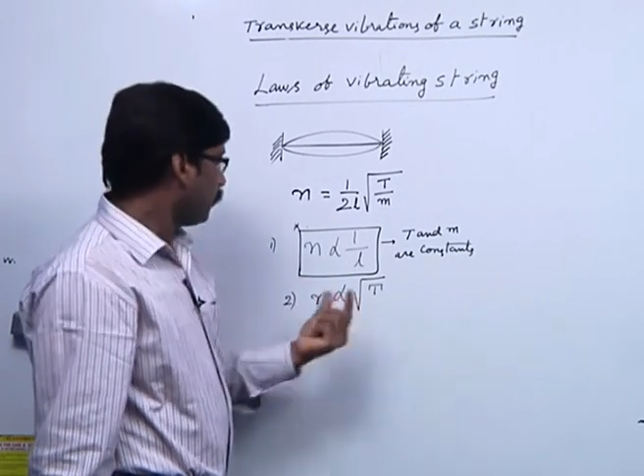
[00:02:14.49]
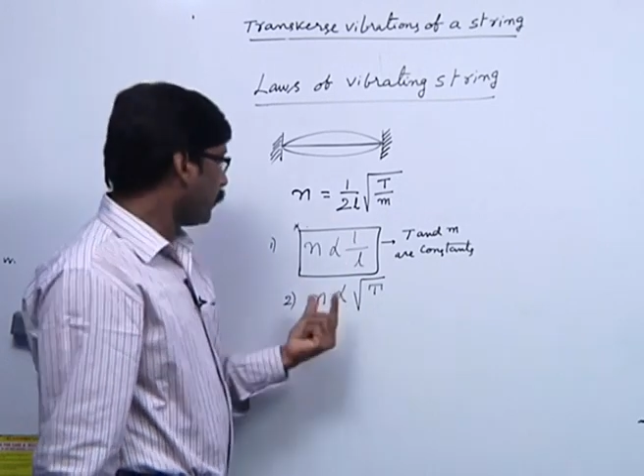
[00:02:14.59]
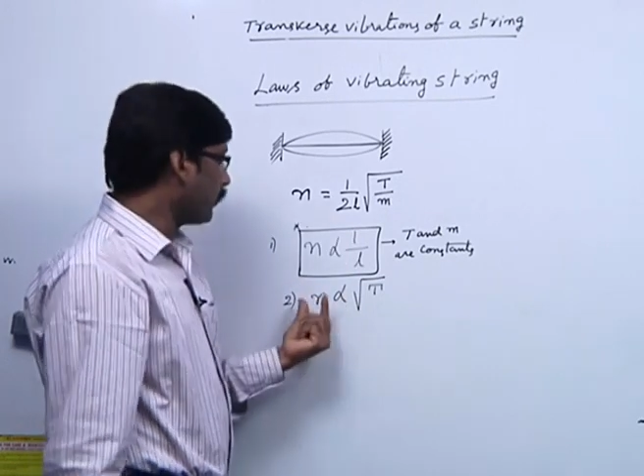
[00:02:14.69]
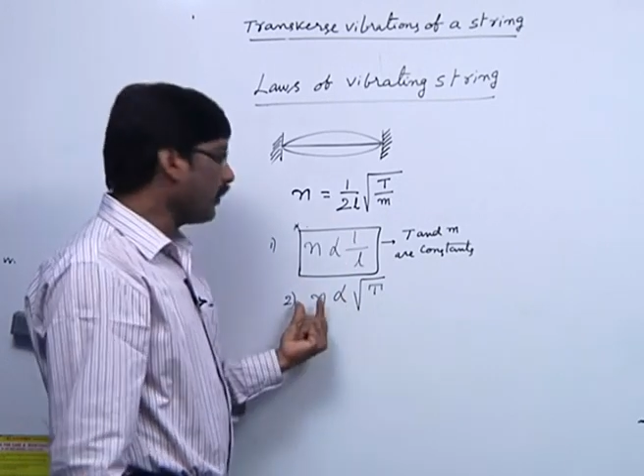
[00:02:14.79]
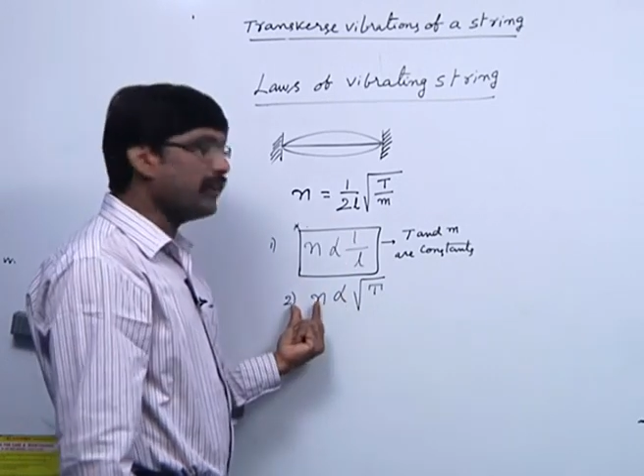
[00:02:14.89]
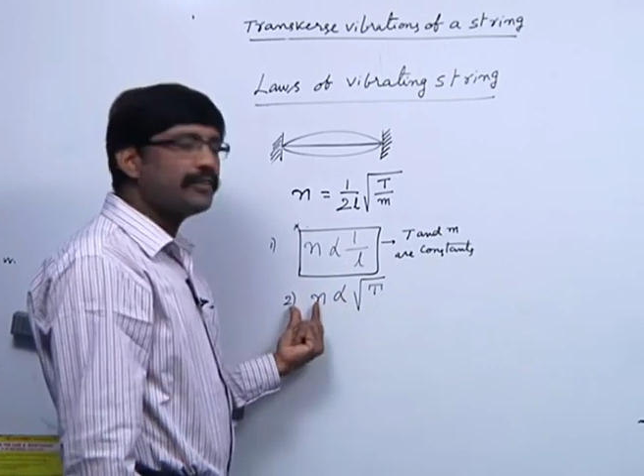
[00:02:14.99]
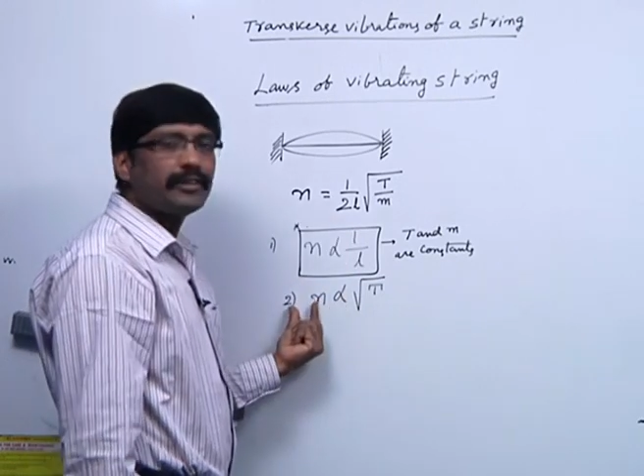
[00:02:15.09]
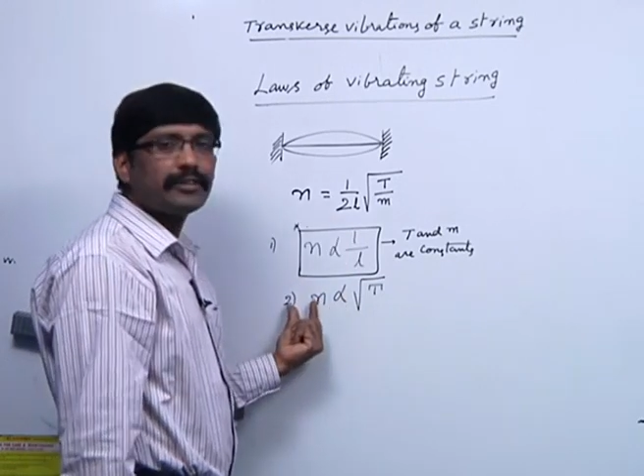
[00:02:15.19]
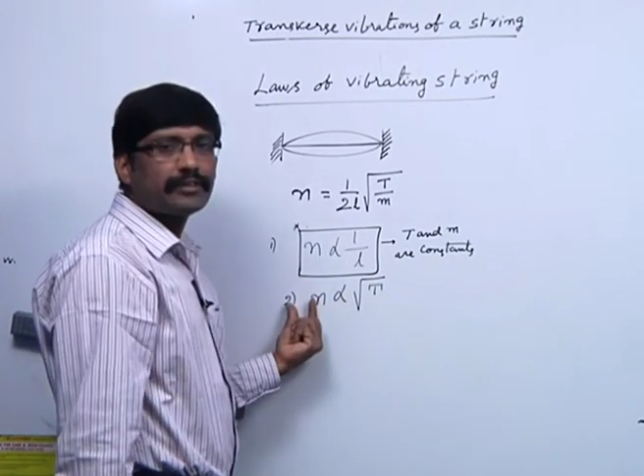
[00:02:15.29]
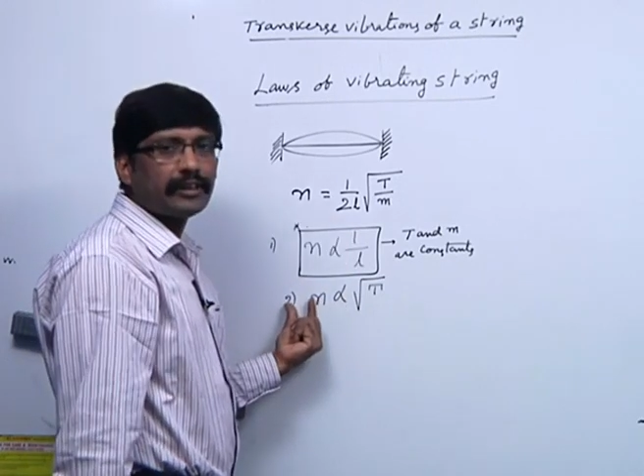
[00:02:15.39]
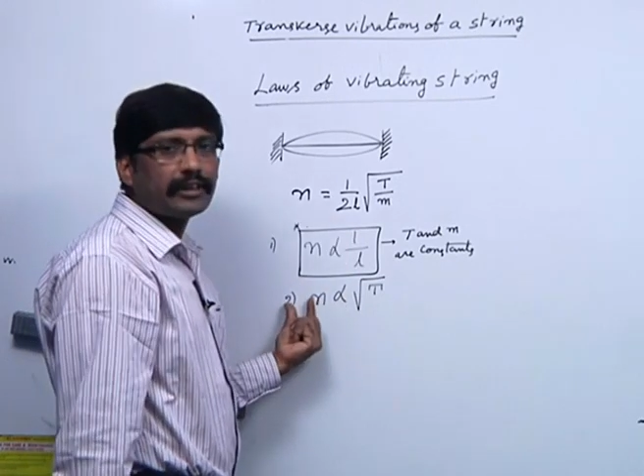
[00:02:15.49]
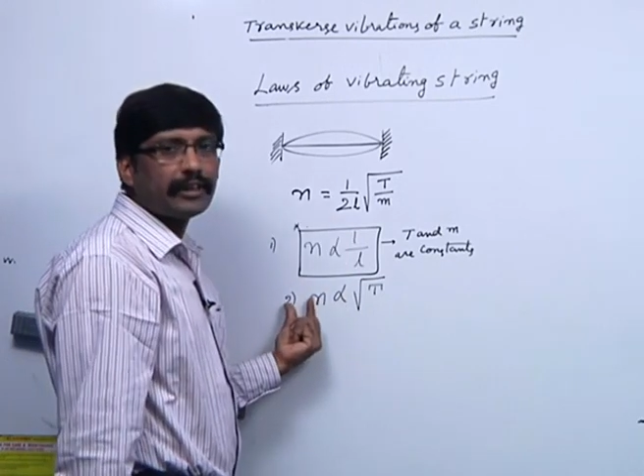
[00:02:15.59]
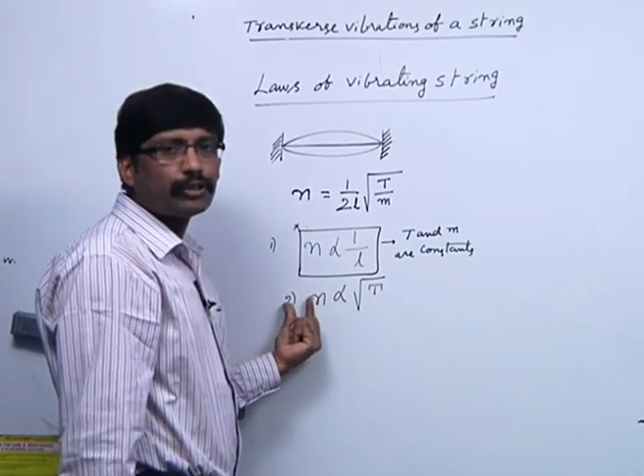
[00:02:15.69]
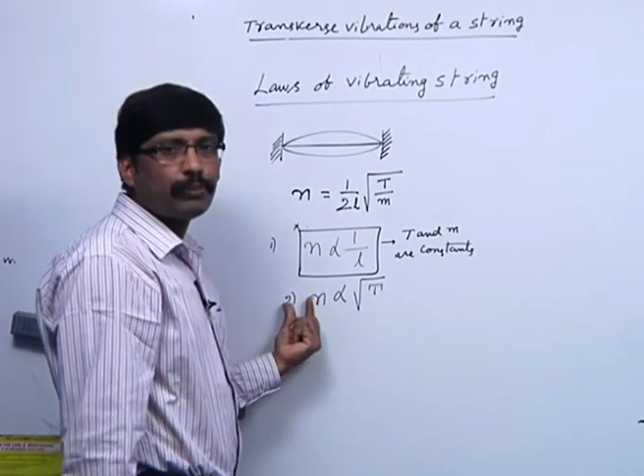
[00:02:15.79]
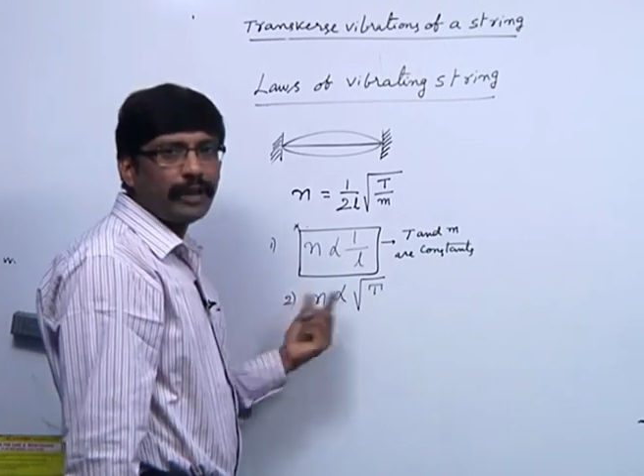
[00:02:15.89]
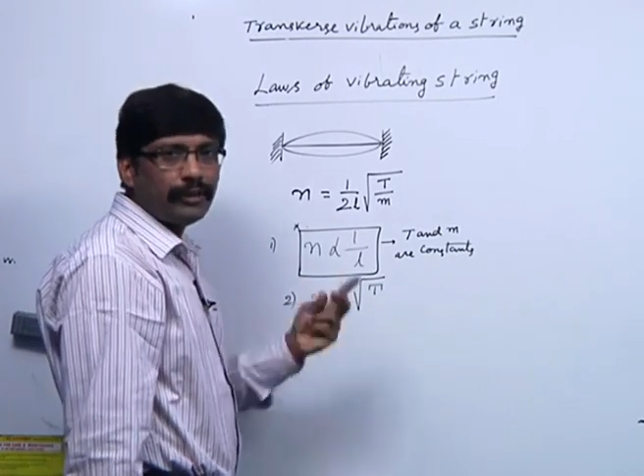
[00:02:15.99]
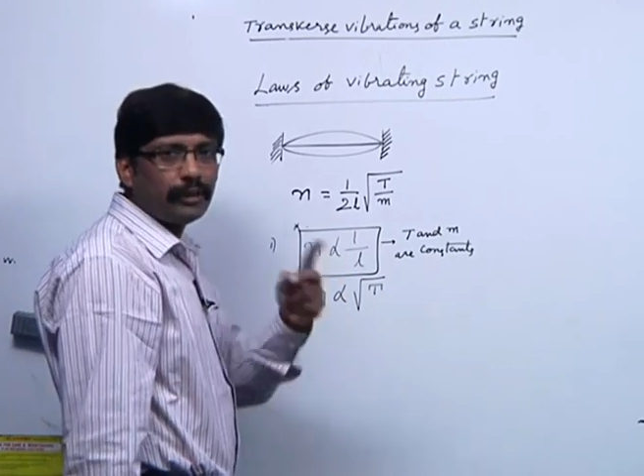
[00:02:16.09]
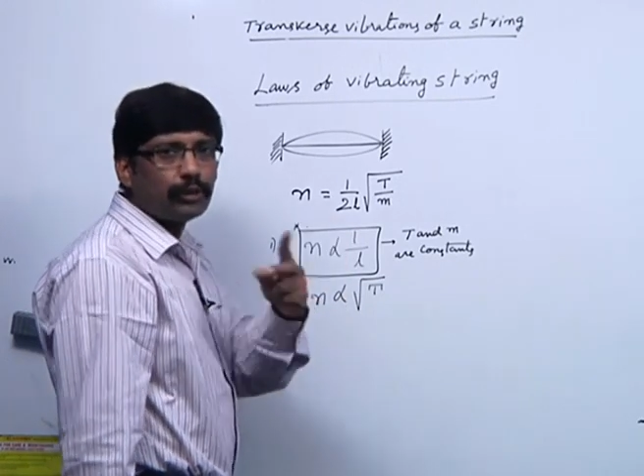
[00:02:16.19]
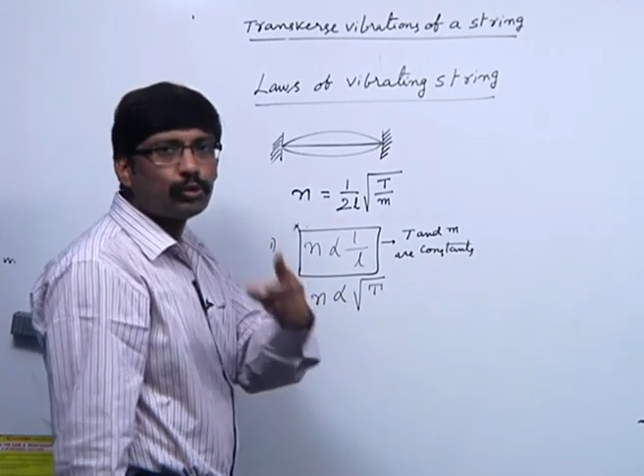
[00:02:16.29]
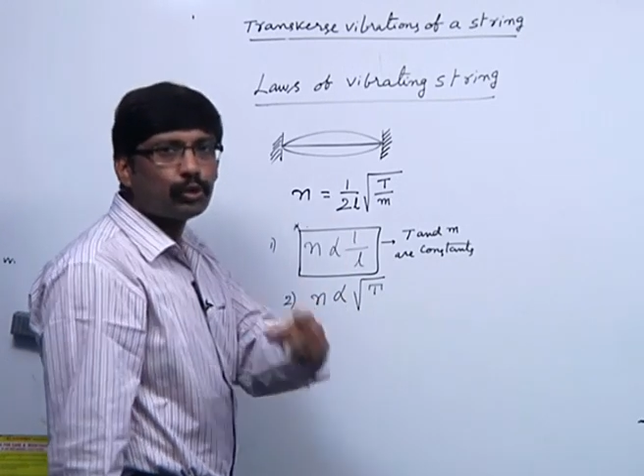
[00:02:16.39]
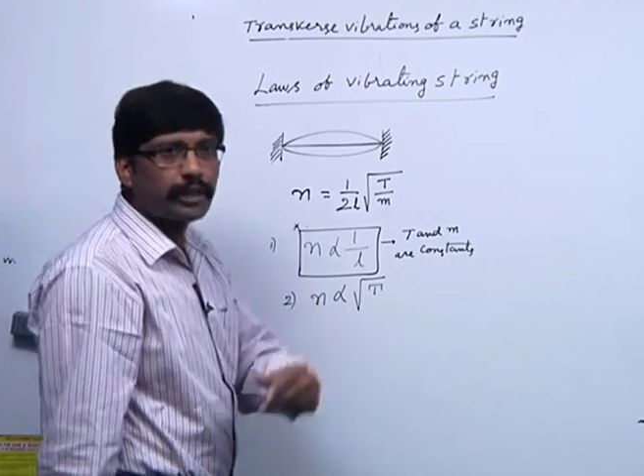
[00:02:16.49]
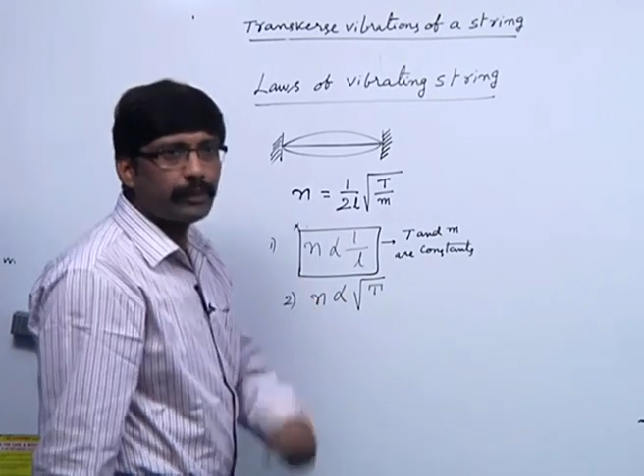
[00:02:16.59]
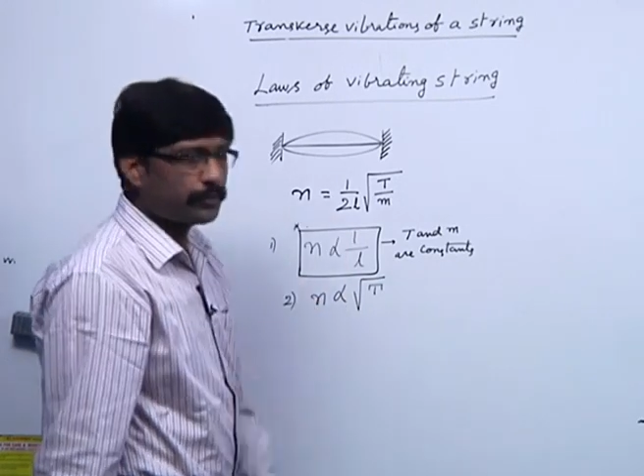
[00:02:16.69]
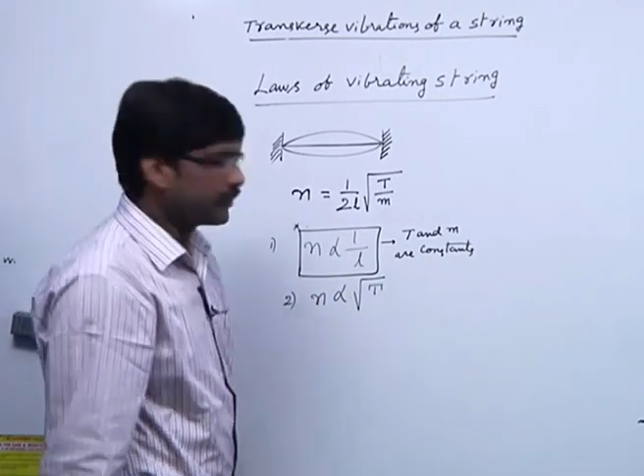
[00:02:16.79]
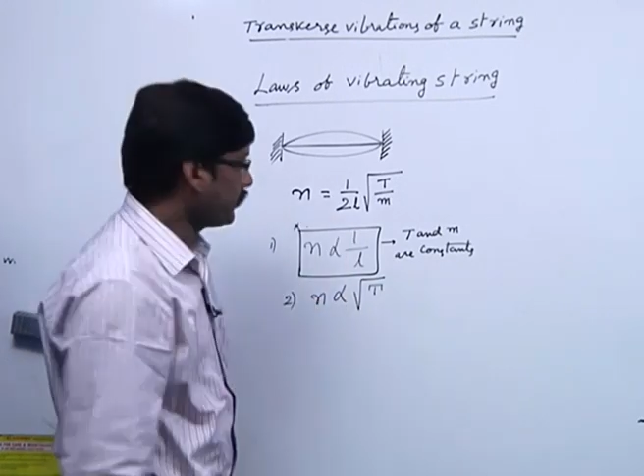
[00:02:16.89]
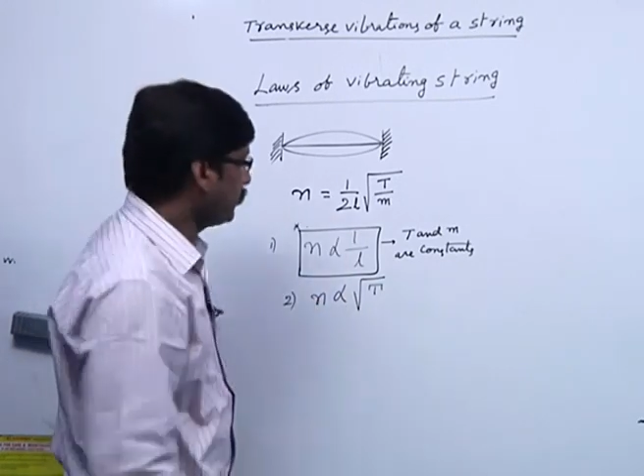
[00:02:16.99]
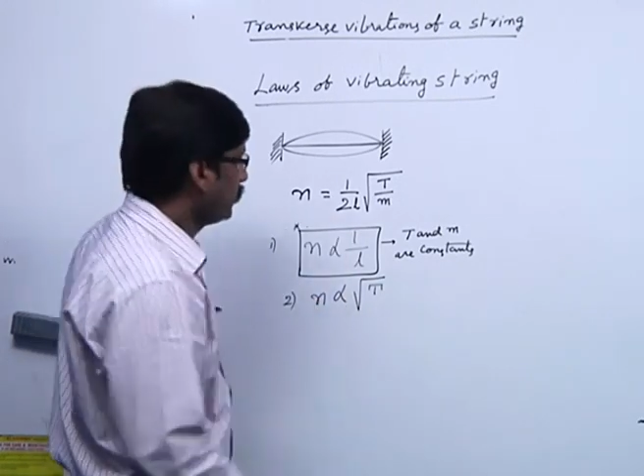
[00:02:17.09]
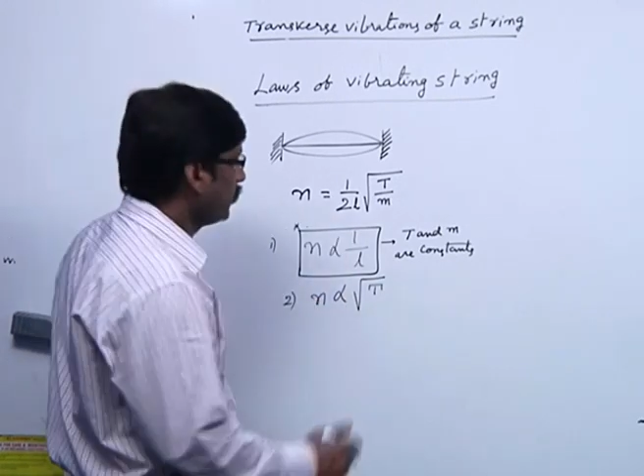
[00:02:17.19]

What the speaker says: frequency is increased by 2 times,